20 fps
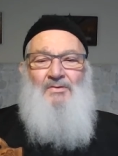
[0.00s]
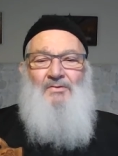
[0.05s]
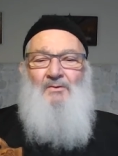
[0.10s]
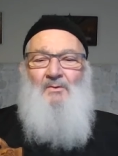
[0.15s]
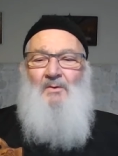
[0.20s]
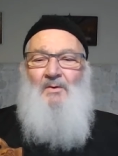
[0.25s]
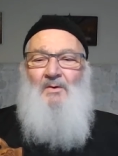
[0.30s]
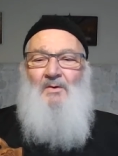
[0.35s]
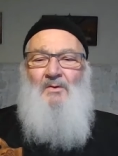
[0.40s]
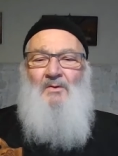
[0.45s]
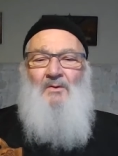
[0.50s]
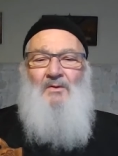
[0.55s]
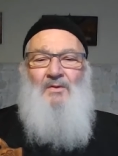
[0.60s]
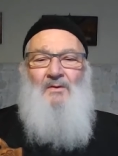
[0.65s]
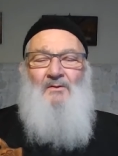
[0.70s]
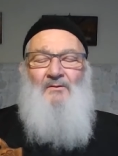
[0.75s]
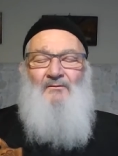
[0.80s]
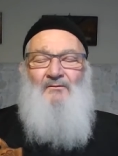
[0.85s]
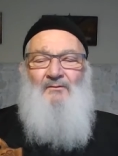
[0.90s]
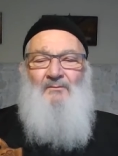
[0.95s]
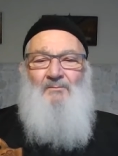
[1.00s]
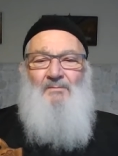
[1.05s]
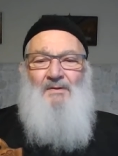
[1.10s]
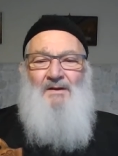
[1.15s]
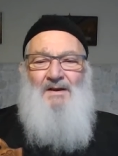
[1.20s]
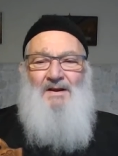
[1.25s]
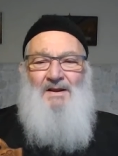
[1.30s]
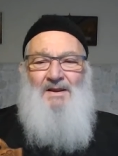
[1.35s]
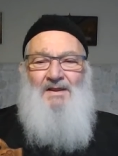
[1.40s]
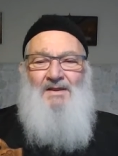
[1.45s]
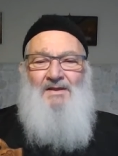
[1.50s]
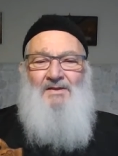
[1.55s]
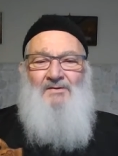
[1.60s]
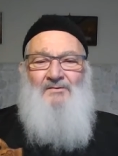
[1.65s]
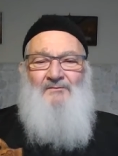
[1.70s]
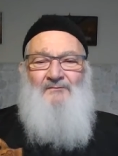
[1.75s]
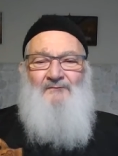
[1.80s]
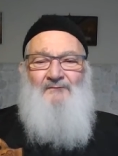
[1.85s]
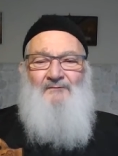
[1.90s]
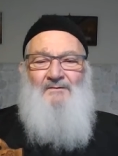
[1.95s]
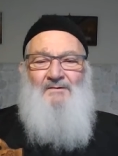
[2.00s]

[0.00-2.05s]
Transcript: To all those who believe,